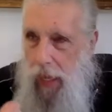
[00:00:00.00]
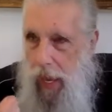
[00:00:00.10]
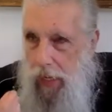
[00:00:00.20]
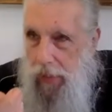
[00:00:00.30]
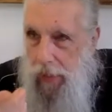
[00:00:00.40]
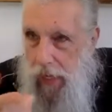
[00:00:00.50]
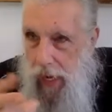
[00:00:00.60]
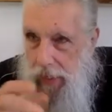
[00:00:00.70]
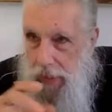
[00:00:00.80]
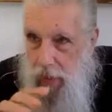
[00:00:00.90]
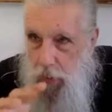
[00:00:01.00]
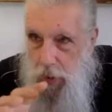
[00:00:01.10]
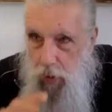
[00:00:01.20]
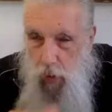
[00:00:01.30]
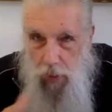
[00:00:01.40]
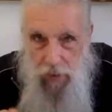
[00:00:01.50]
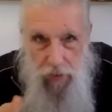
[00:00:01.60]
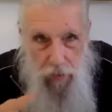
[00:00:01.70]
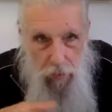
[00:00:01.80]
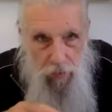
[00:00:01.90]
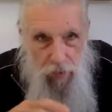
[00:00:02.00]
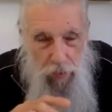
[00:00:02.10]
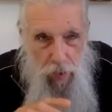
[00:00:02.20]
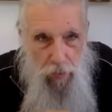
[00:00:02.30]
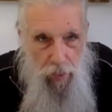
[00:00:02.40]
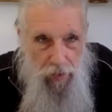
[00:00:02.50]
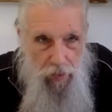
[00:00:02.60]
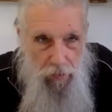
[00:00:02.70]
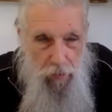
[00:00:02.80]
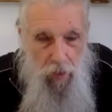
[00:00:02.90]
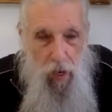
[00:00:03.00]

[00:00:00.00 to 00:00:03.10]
and I think we lost some of the momentum.